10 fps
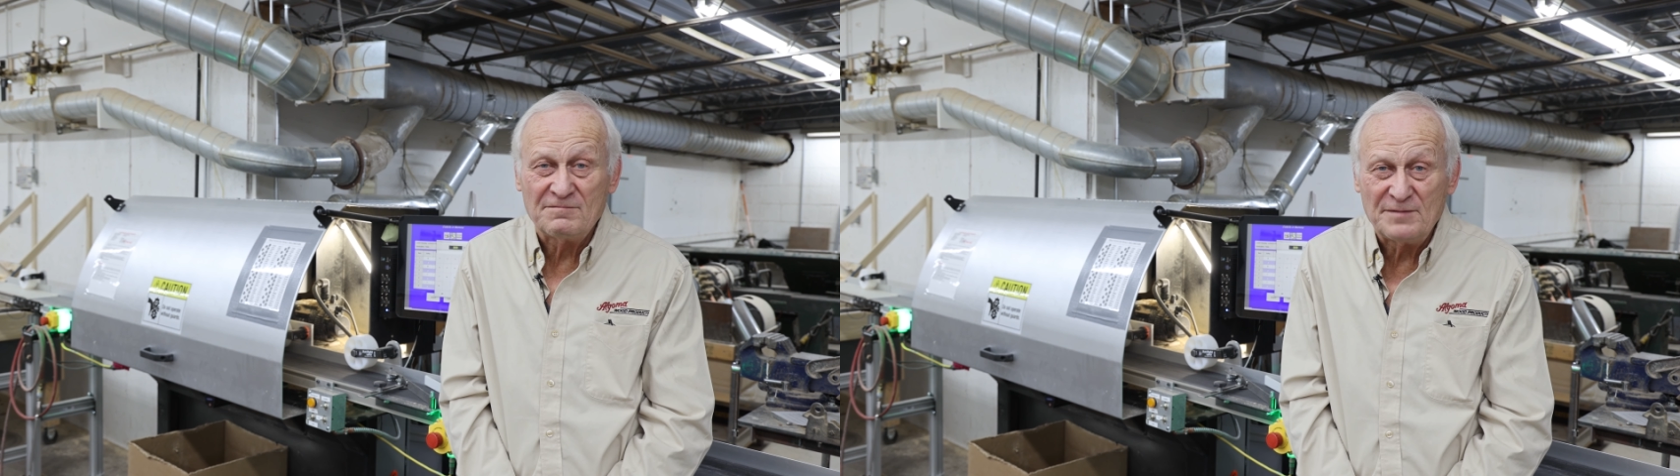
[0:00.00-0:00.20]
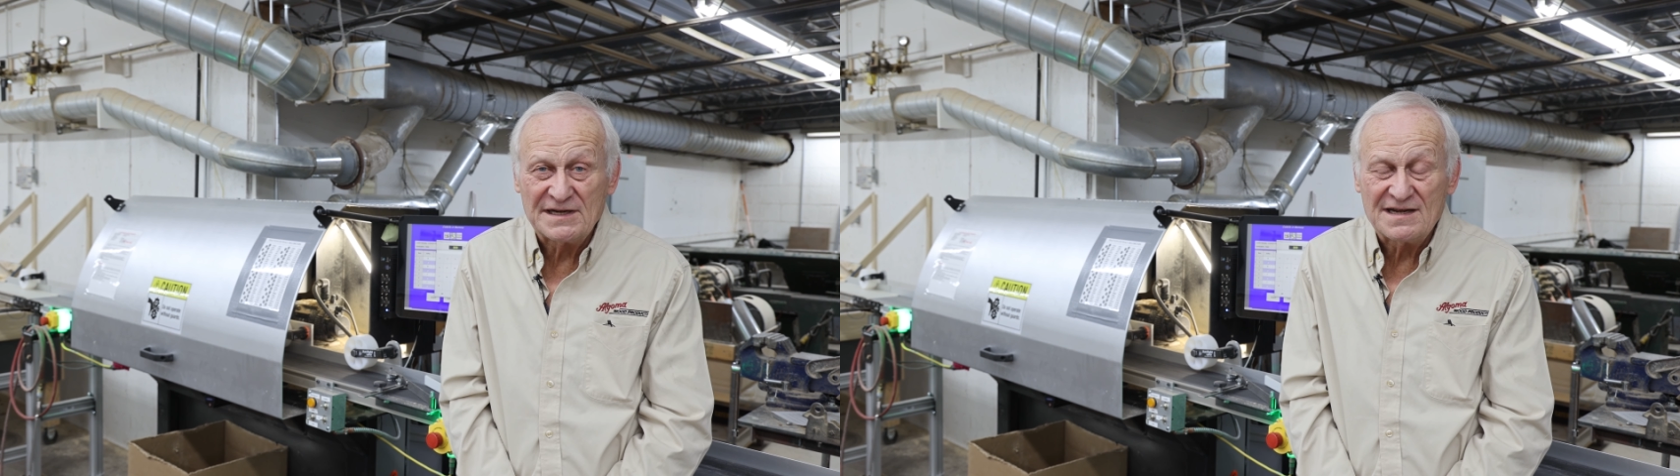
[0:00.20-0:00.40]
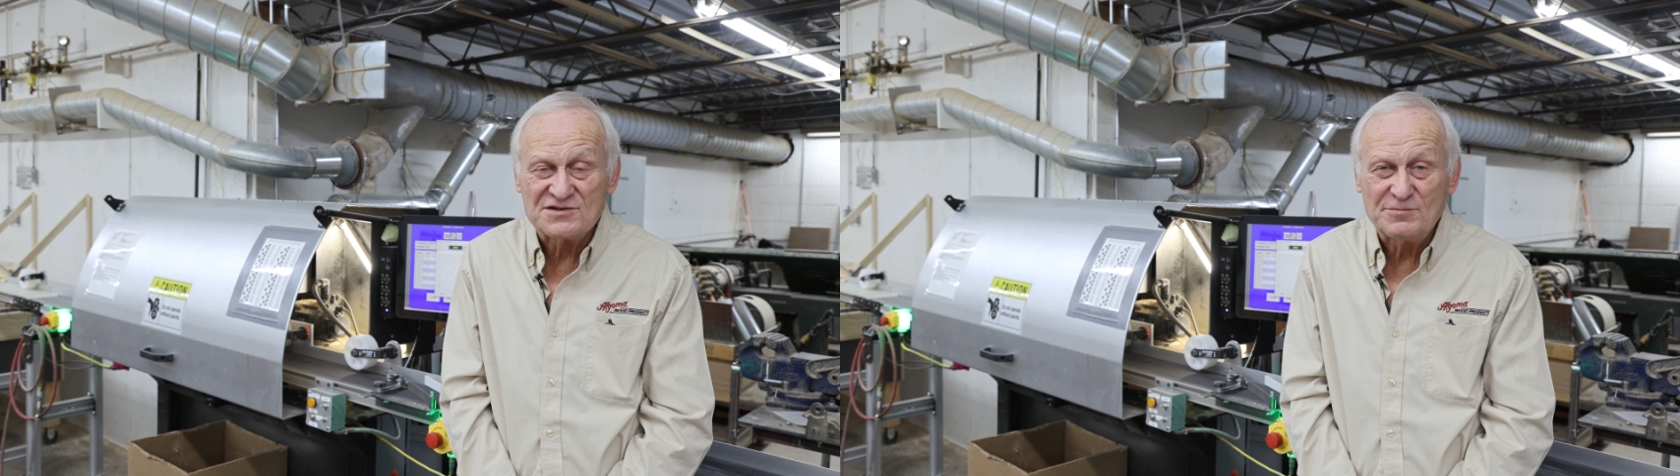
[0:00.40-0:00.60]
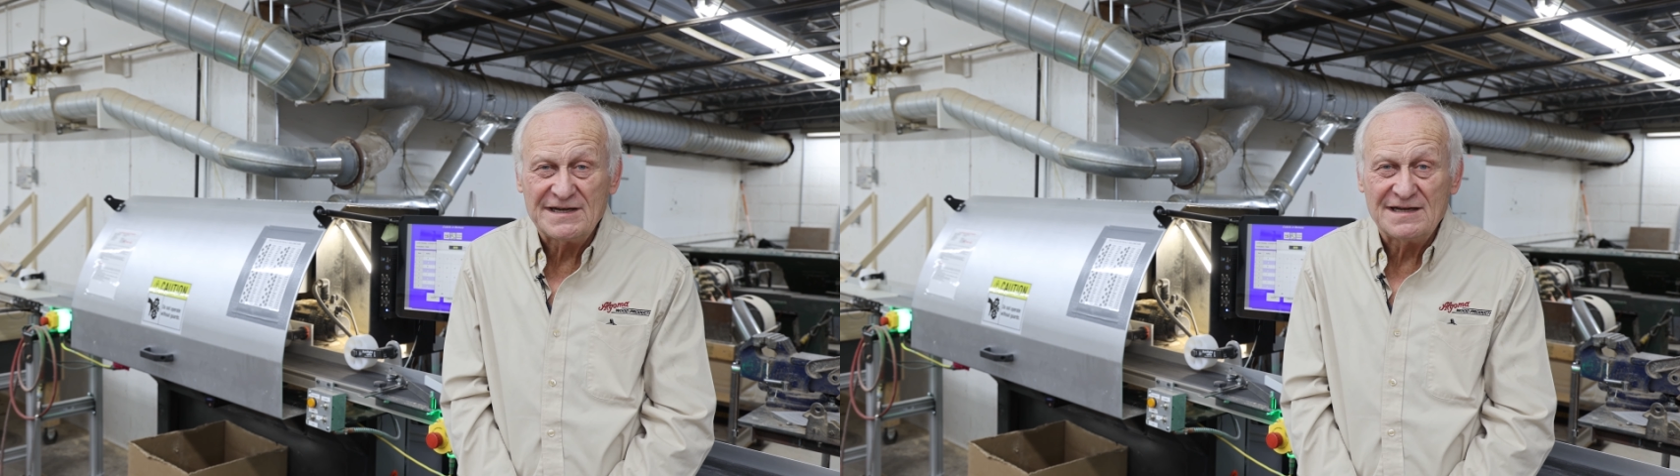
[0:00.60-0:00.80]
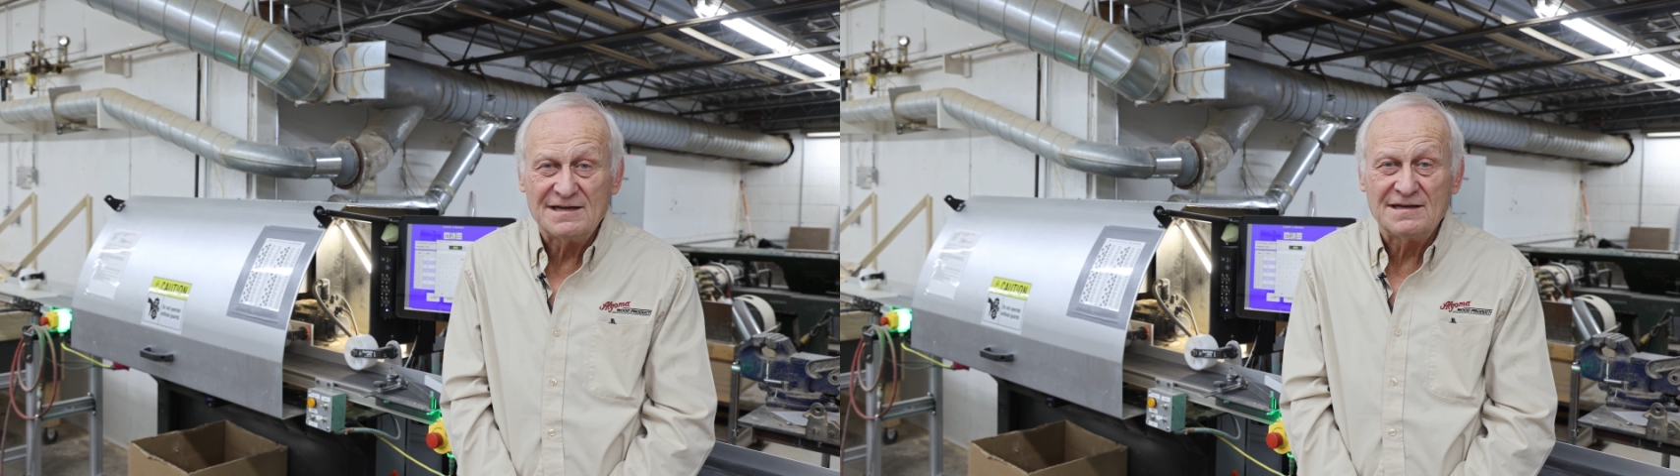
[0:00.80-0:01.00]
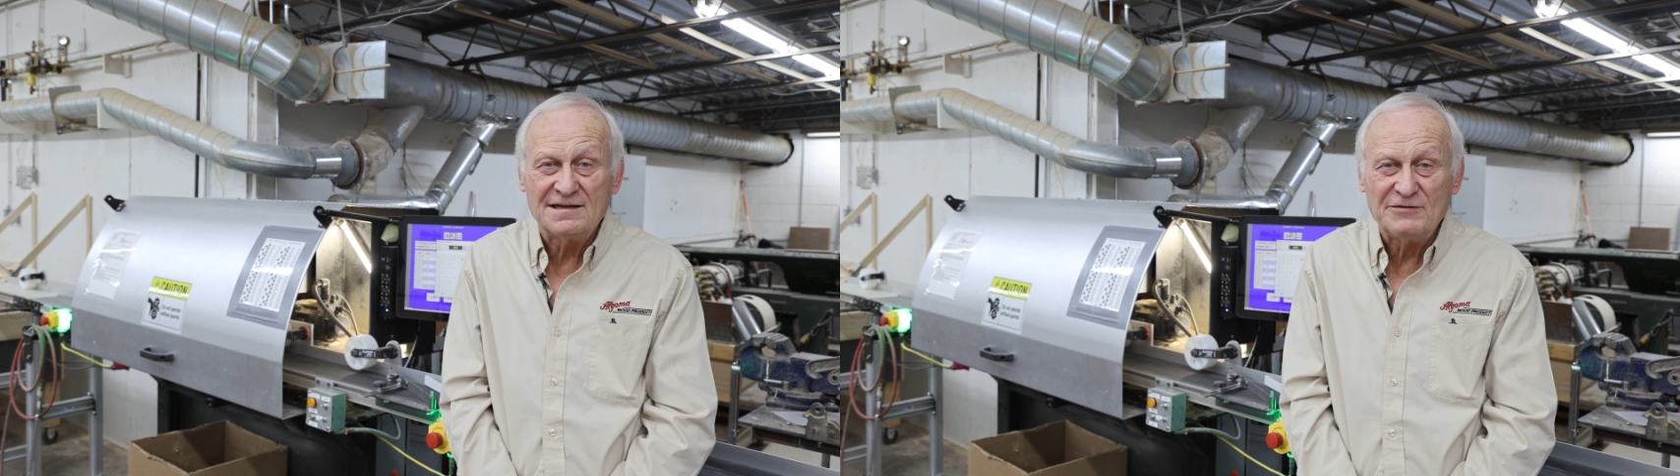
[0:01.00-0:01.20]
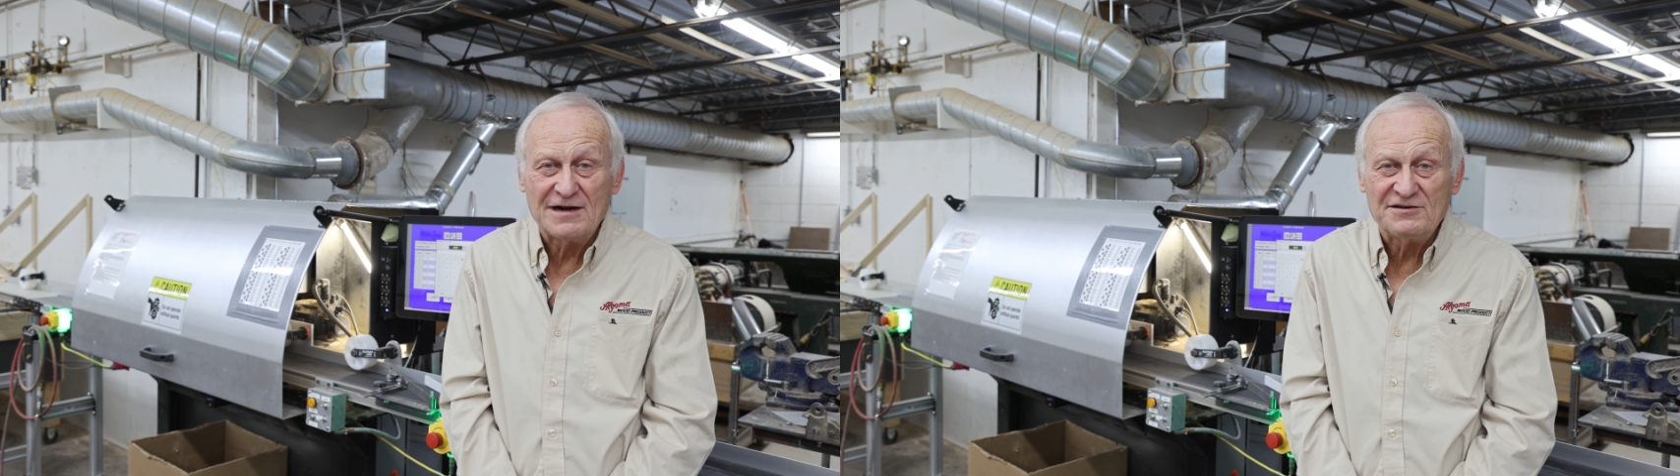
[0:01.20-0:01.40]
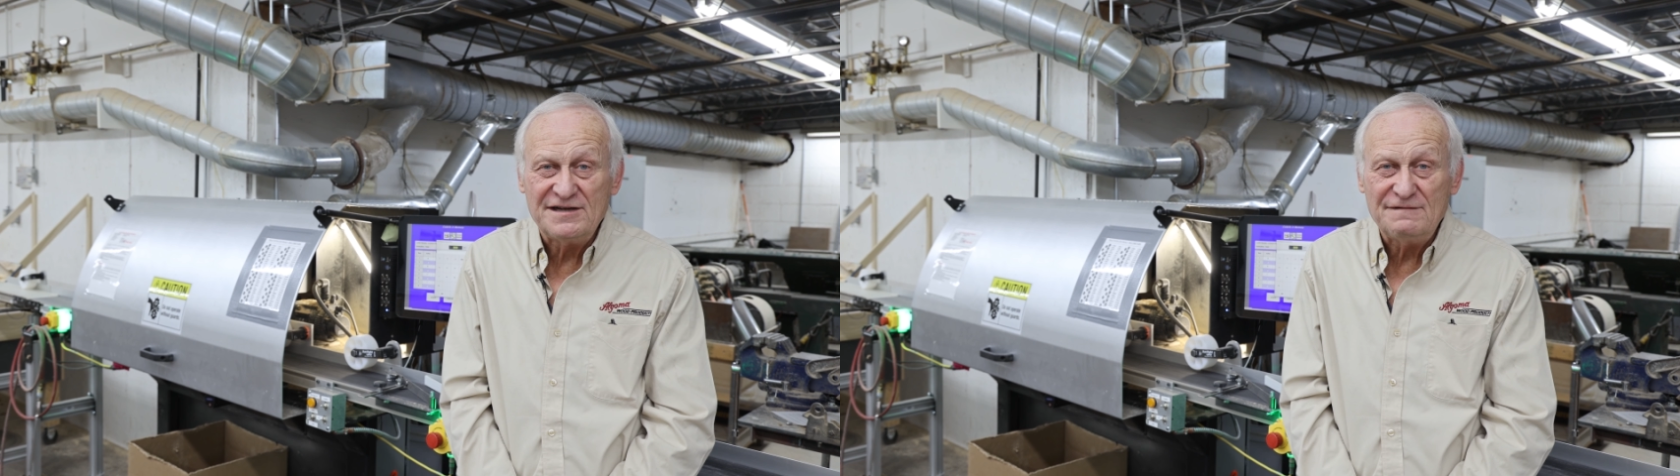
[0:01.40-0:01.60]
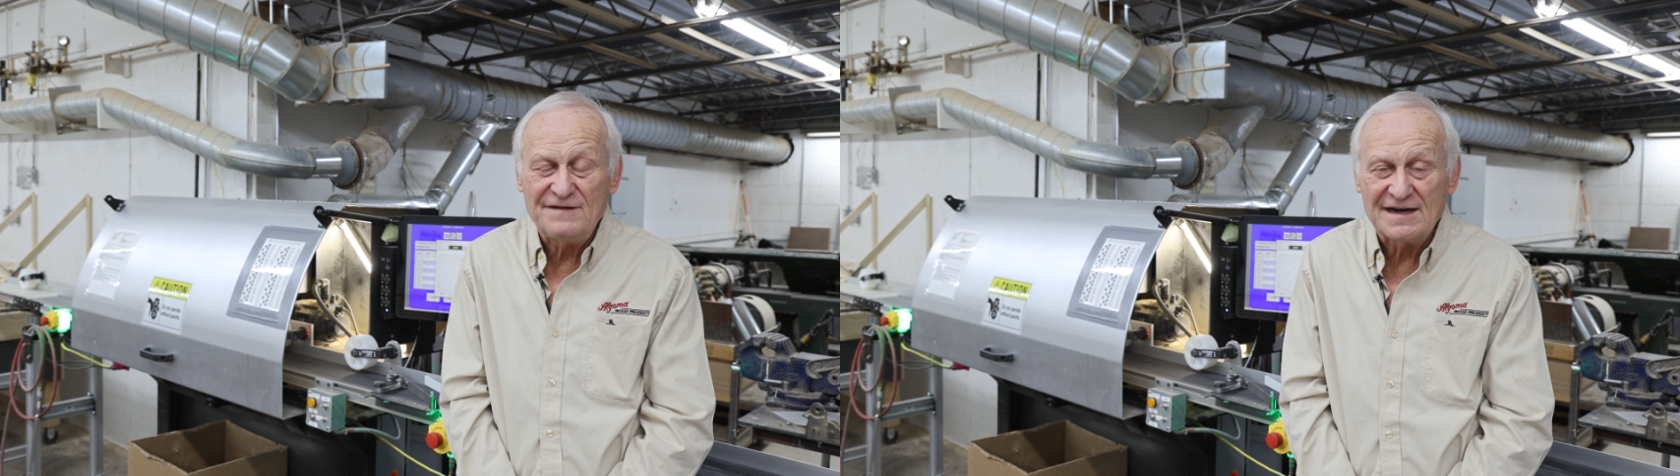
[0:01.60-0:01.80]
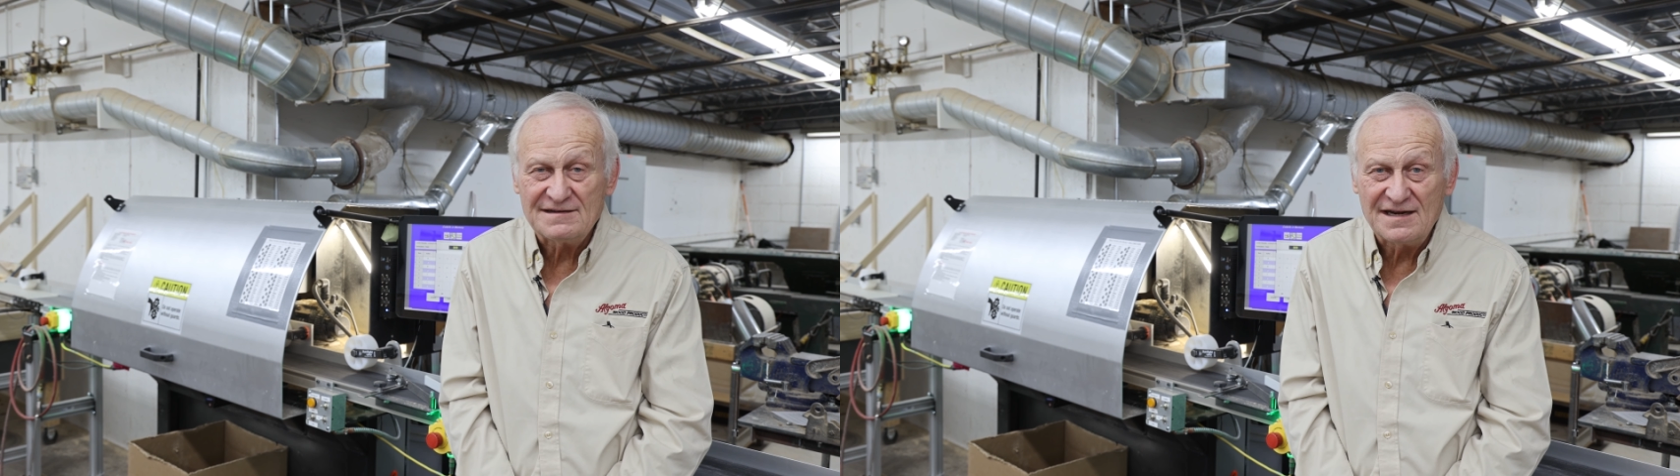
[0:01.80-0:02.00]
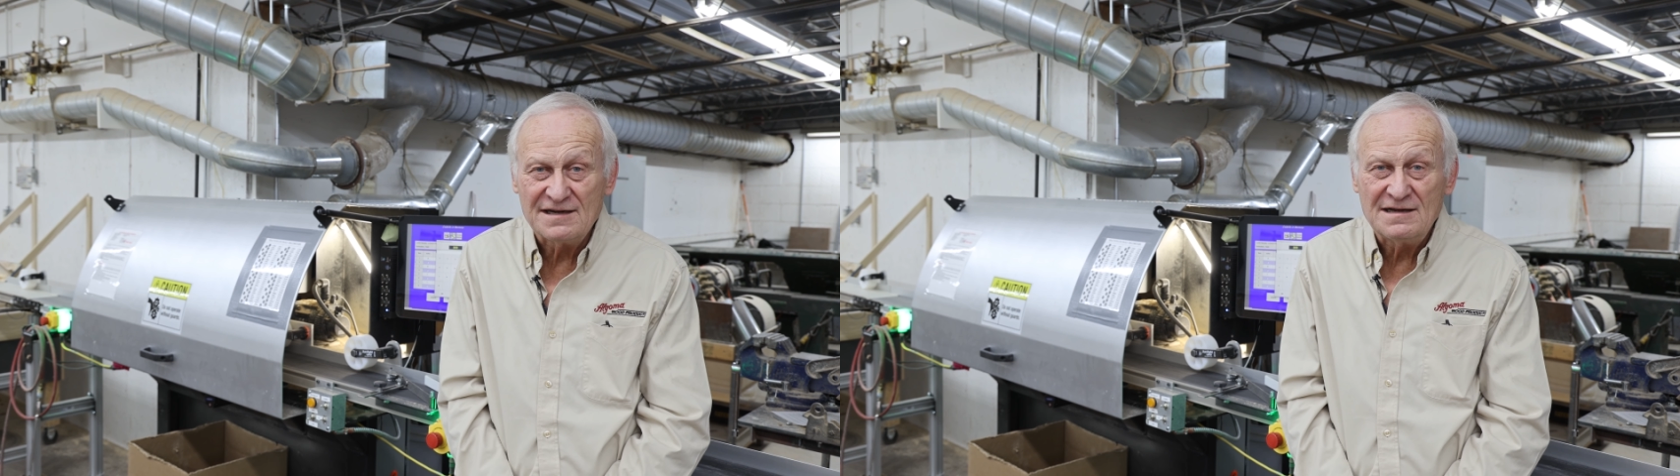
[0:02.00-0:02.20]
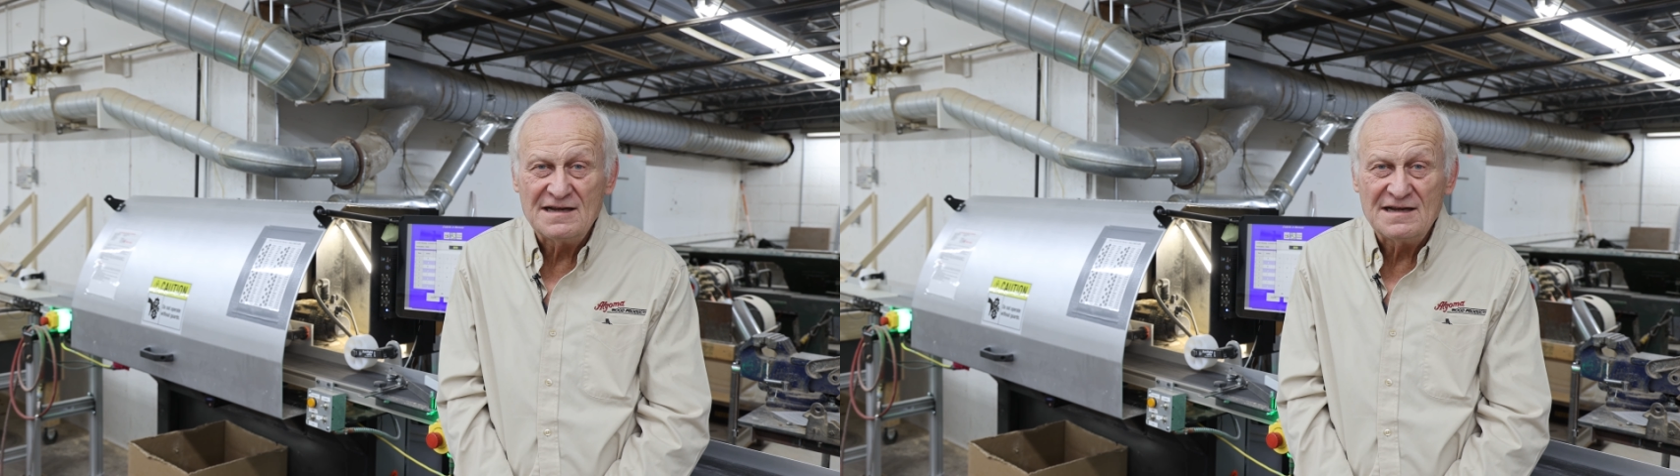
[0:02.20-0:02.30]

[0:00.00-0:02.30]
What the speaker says: because we are defecting